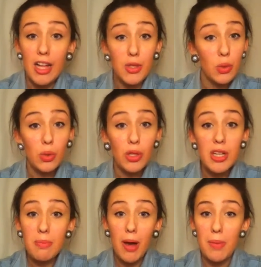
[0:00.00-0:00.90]
that's all
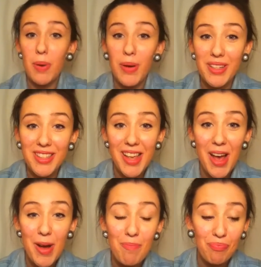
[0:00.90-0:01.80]
good in my books.
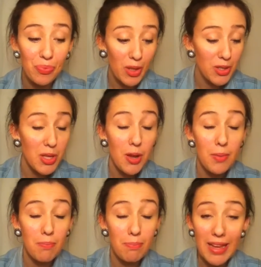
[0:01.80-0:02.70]
Um,
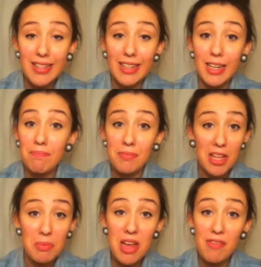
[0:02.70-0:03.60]
so basically,
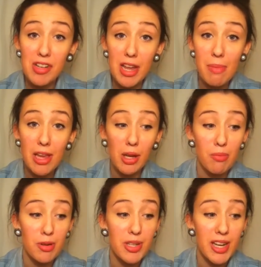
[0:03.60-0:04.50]
that's my everyday
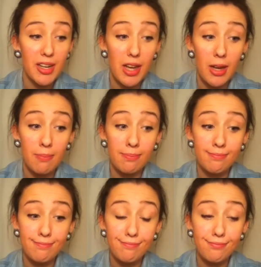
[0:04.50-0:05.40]
makeup routine.
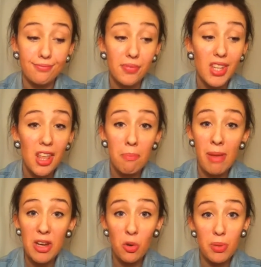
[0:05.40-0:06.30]
Um,
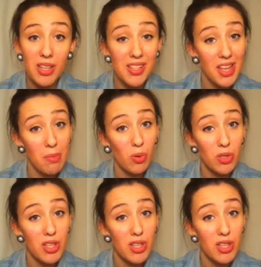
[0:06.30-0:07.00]
May not be in the same